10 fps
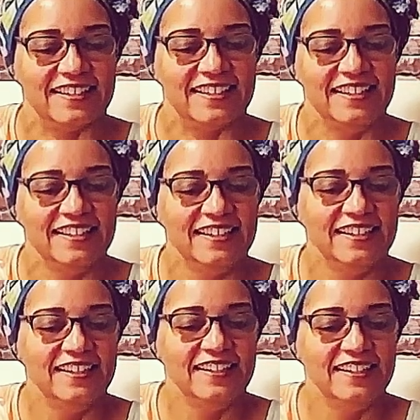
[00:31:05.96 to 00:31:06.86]

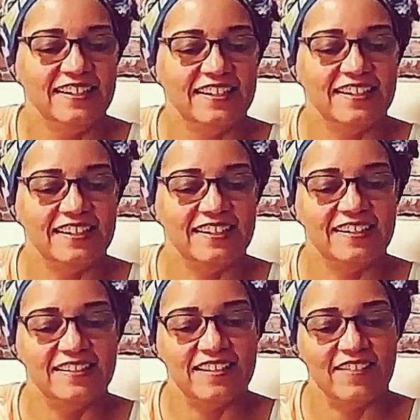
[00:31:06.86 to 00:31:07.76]

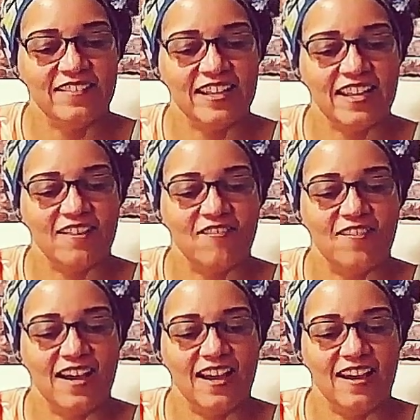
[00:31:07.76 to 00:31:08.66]
Oh, and I'm like,
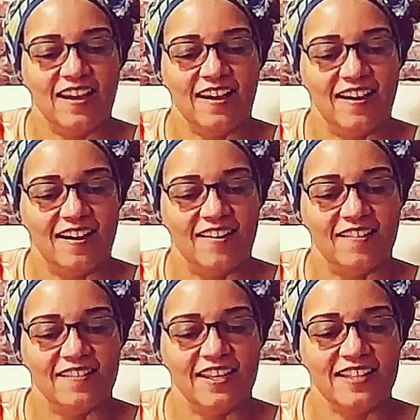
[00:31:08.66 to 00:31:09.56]

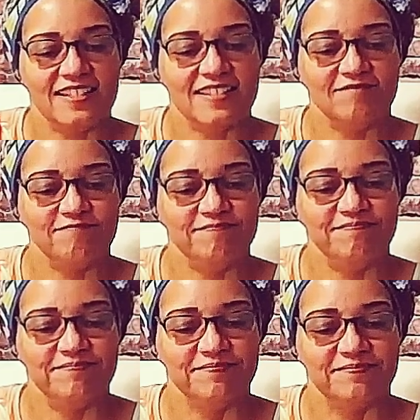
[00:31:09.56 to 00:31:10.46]
wow, that's
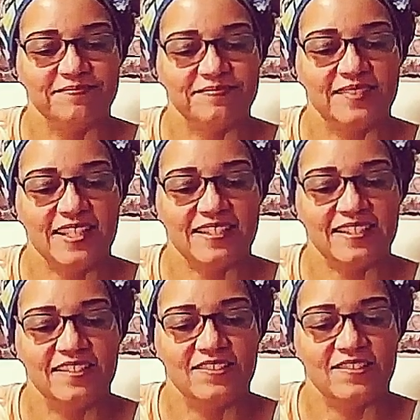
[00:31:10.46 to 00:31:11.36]

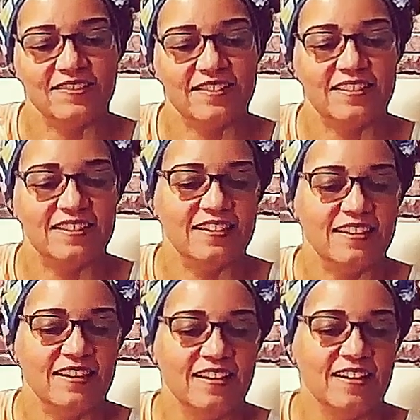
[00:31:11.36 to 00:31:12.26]

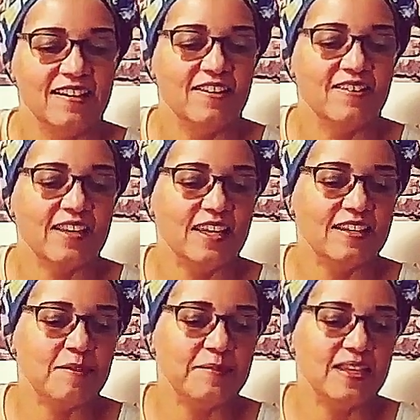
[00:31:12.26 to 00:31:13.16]
interesting.
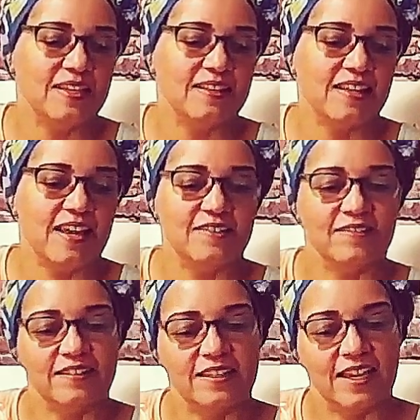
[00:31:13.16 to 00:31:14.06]
Okay, I'm getting
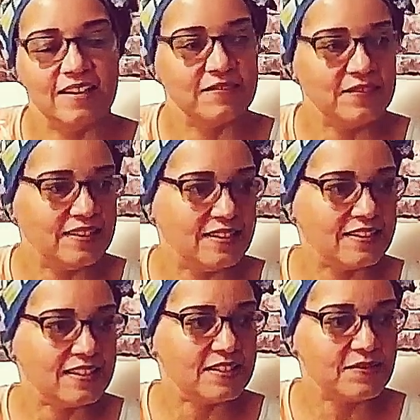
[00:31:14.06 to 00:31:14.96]
lighter and lighter with
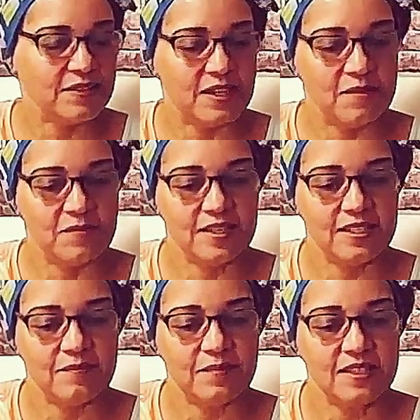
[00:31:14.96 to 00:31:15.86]
this. That's what I
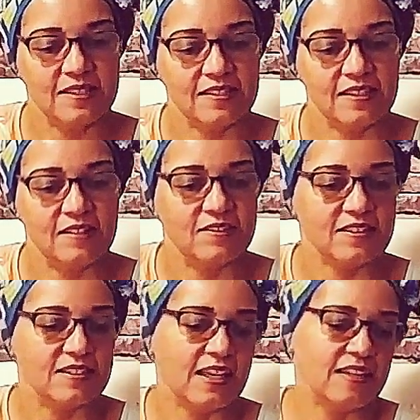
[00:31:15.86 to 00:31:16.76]
wanted because it
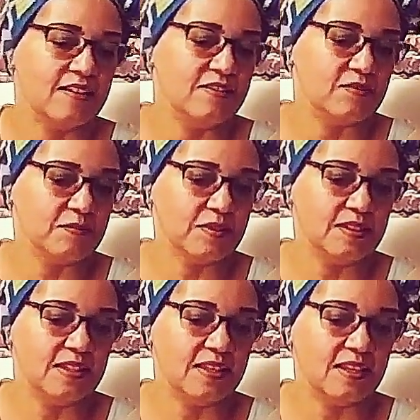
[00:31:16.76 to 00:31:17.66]
looks like it's
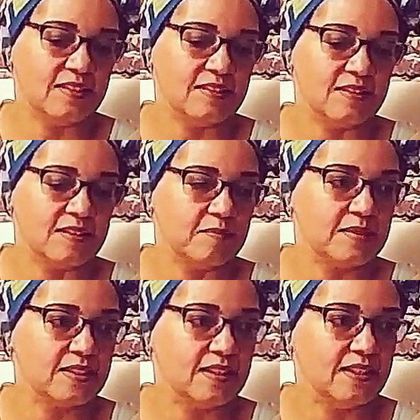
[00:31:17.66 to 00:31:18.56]
really catching some
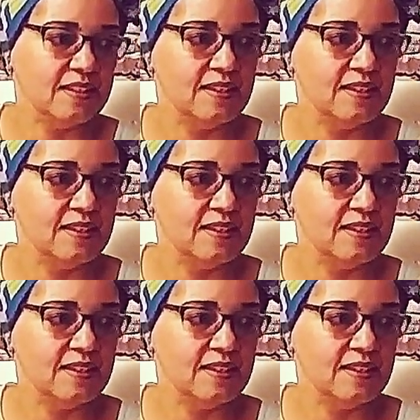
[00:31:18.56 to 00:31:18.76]
sun.